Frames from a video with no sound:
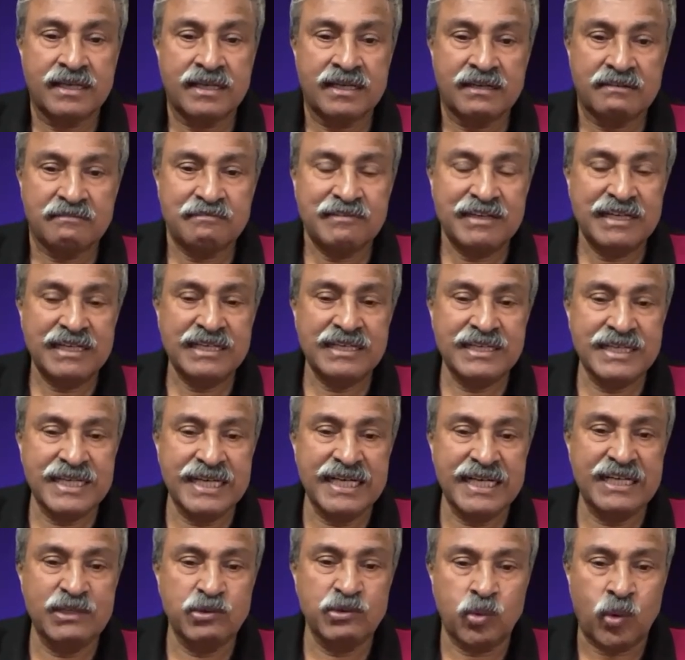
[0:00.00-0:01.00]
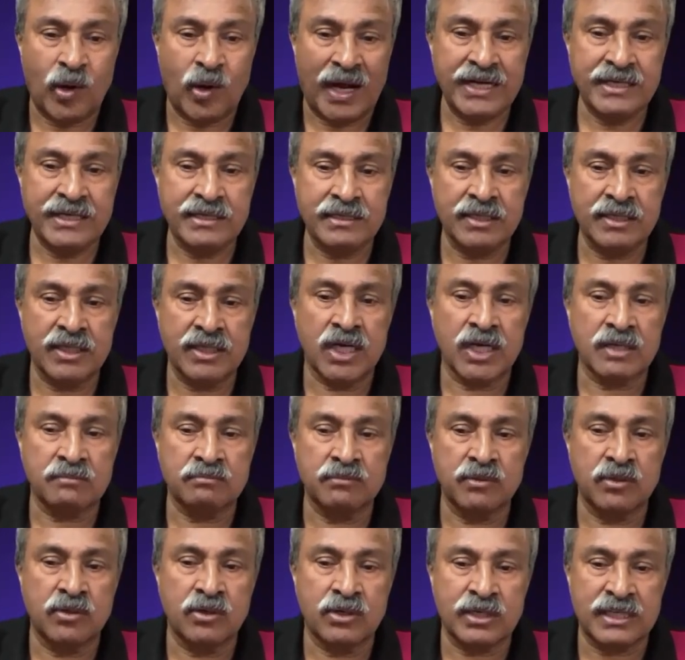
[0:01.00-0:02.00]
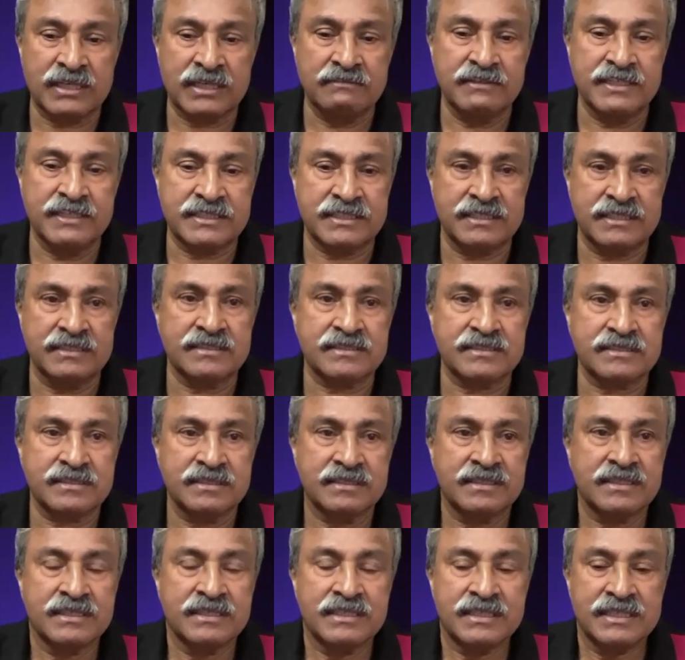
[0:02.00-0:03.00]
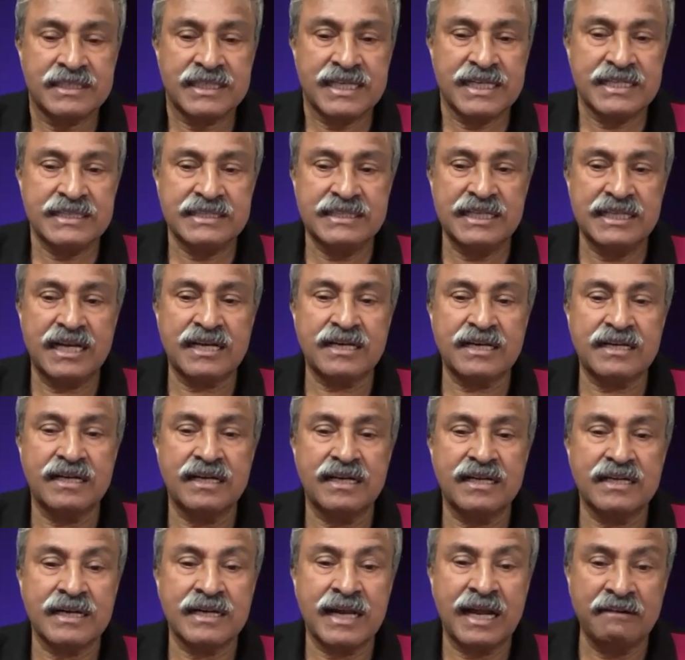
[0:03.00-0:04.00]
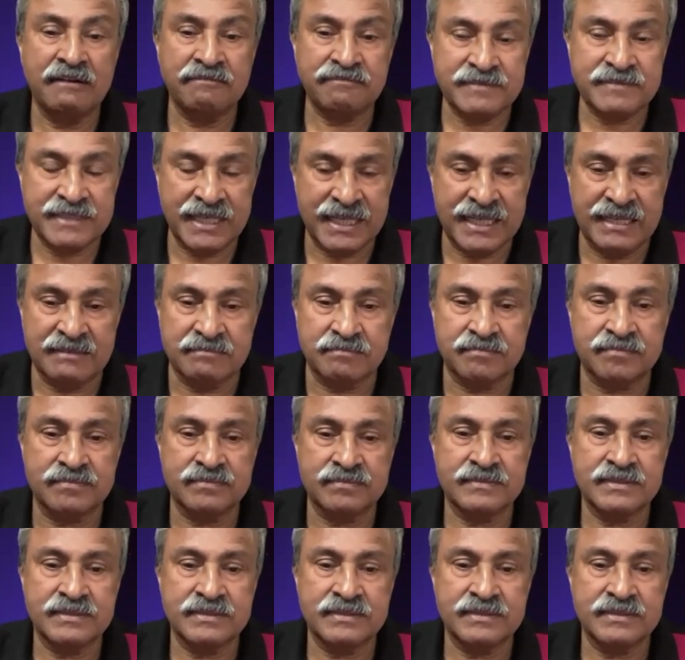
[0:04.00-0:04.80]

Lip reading: will need one or more revisions in their lifetime,